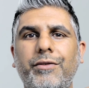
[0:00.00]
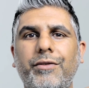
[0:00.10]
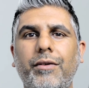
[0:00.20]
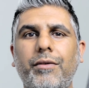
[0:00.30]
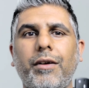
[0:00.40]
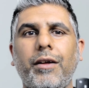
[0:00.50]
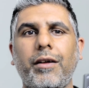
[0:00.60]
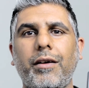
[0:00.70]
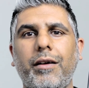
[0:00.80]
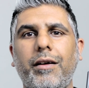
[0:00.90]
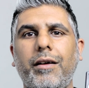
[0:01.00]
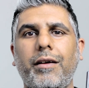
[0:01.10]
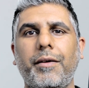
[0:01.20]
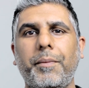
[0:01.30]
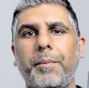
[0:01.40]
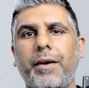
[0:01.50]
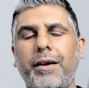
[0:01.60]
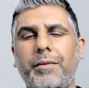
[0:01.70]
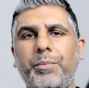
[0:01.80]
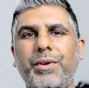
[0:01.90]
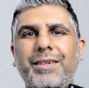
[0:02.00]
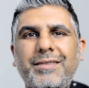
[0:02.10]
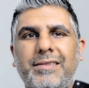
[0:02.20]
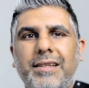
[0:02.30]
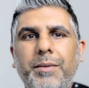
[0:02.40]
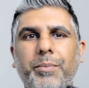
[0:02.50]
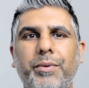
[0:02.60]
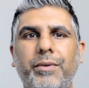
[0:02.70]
So I can put it to sleep,